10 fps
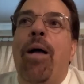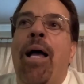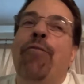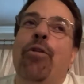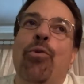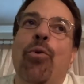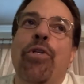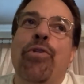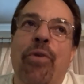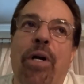after
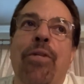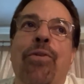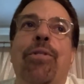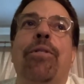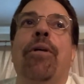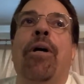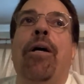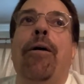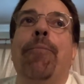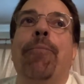Toys R Us,
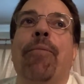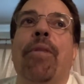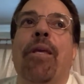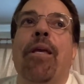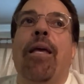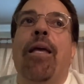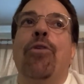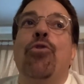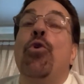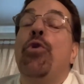um,
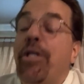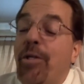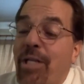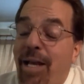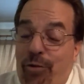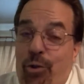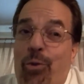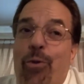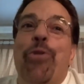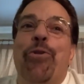two years after
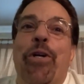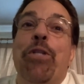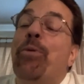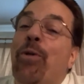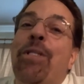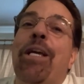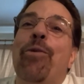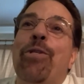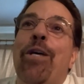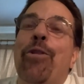Toys R Us, because I
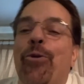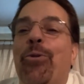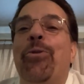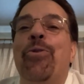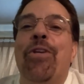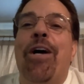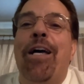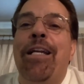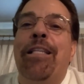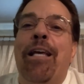was on the older
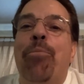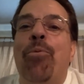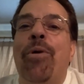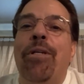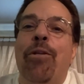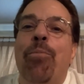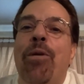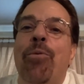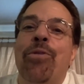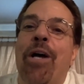side at that point.
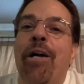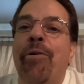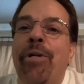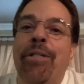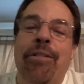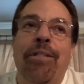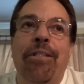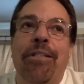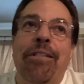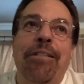Nobody was hiring,
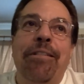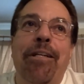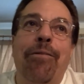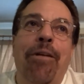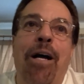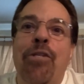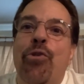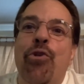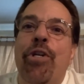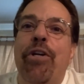you know,
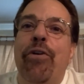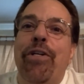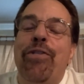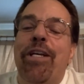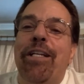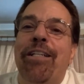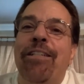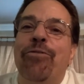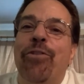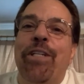oxygenarians at,
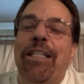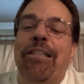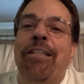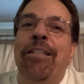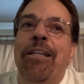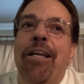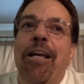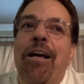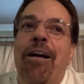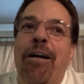at for anything.
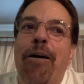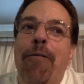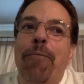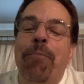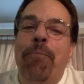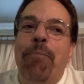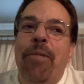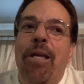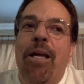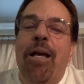Um,
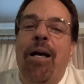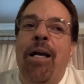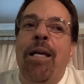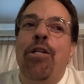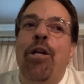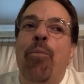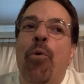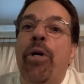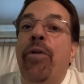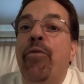I ended up
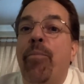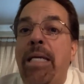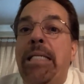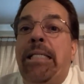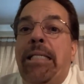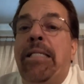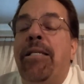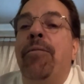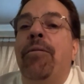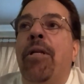working for Macy's
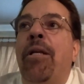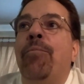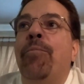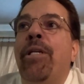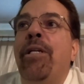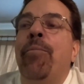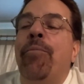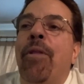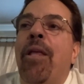and and being